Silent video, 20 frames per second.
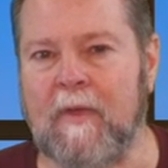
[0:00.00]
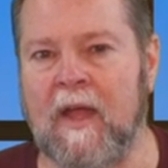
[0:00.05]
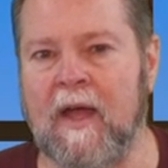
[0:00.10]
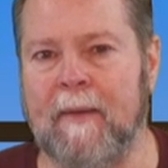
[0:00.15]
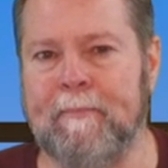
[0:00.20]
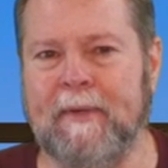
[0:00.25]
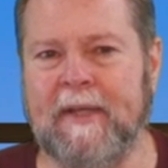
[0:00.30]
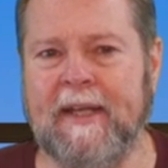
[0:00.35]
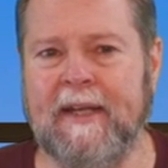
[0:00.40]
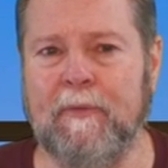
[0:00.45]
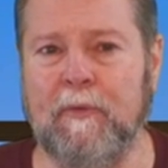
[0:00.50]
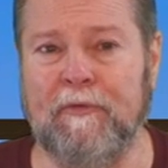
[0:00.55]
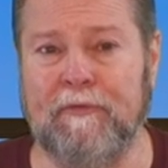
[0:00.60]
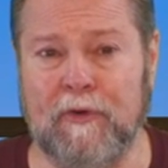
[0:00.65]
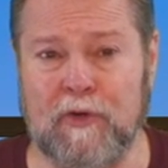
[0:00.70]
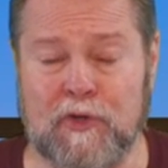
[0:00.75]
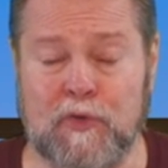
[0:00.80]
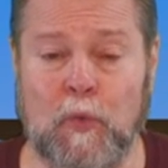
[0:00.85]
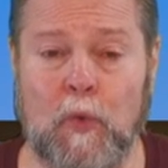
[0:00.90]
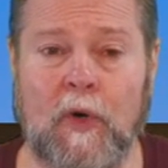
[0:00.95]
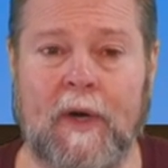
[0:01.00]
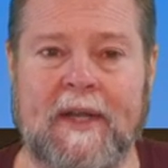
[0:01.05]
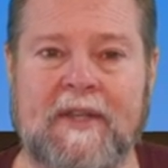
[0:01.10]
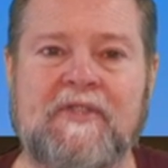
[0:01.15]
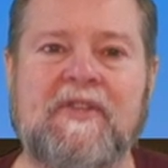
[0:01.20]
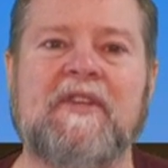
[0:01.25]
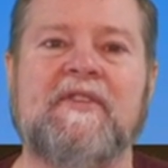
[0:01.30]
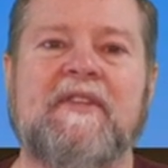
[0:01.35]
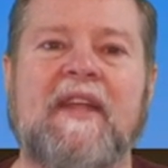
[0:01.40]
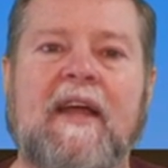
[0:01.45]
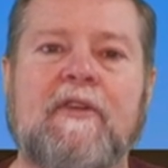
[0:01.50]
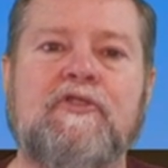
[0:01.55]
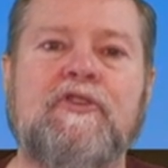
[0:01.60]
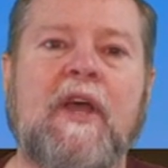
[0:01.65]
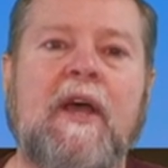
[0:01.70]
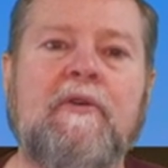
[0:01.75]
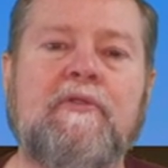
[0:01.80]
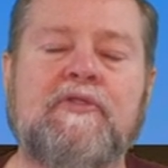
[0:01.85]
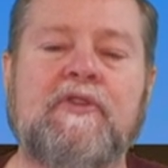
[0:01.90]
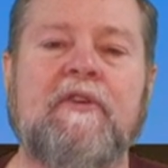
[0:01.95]
uh, beginning with verse 1, it says, Now
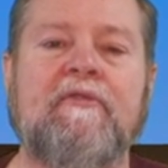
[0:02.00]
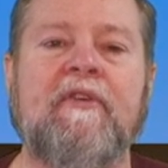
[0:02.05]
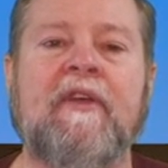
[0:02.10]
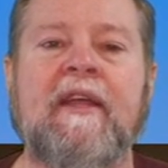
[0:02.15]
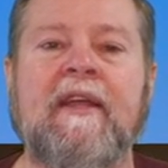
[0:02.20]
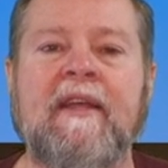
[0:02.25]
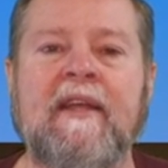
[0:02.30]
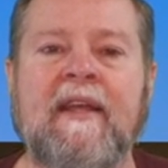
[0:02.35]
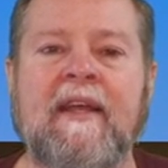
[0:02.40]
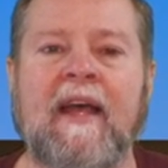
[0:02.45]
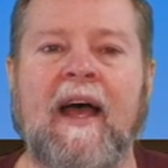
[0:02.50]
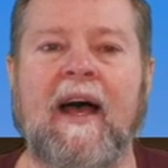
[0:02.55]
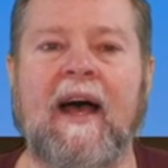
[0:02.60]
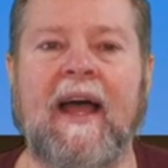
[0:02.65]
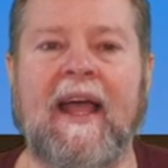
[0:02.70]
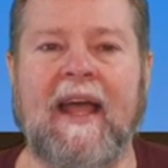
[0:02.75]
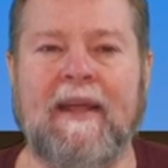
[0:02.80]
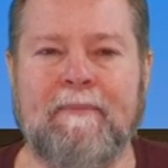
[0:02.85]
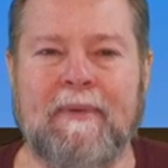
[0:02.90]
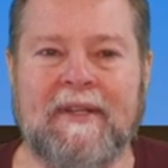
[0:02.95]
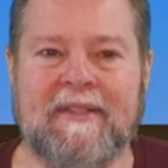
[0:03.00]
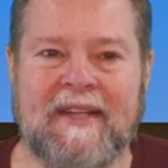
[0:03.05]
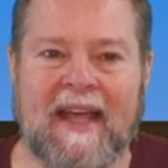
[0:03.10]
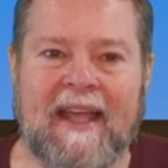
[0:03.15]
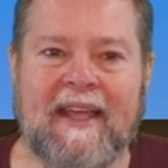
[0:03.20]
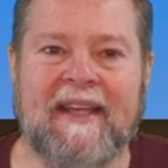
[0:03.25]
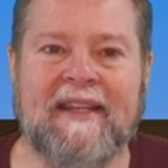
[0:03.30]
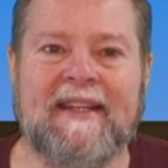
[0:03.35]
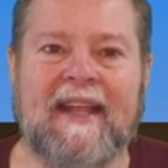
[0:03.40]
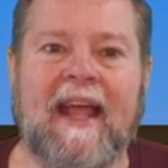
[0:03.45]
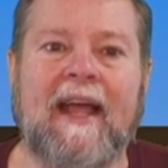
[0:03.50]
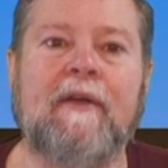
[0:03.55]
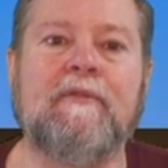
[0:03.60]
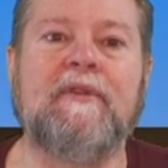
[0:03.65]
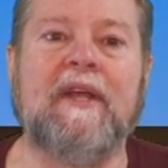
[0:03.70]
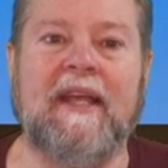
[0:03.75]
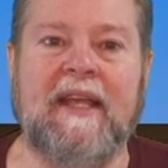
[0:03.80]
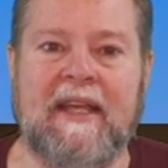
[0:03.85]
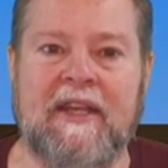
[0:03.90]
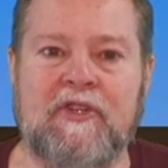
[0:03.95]
Joseph uh, had been taken down
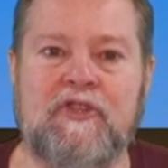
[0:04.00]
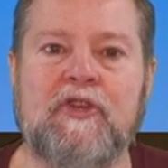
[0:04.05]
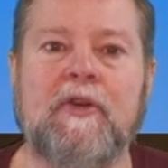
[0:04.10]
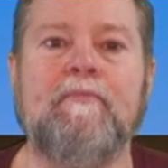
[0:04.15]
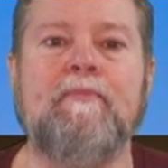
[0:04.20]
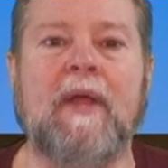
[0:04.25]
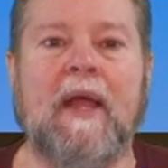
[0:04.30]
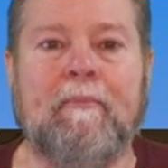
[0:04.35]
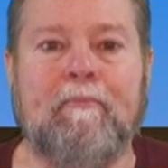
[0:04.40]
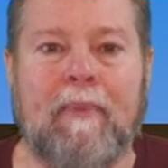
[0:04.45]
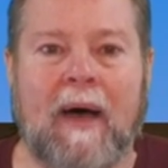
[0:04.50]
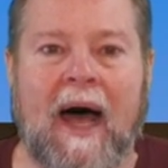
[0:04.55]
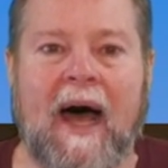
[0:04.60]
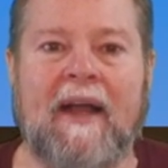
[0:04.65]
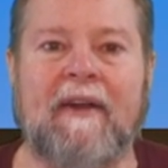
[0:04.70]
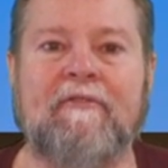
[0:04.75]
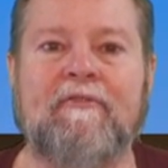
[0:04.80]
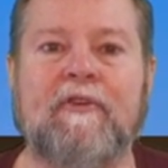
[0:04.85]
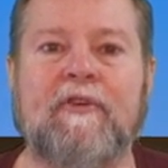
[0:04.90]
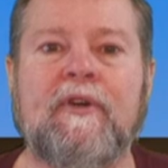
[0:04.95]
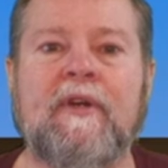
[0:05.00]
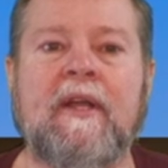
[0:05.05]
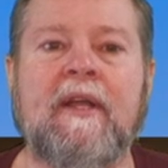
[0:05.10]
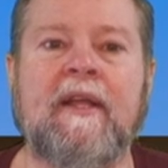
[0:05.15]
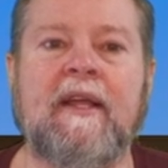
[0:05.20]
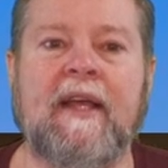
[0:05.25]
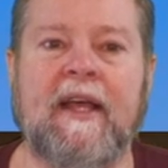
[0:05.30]
to Egypt, and Potiphar,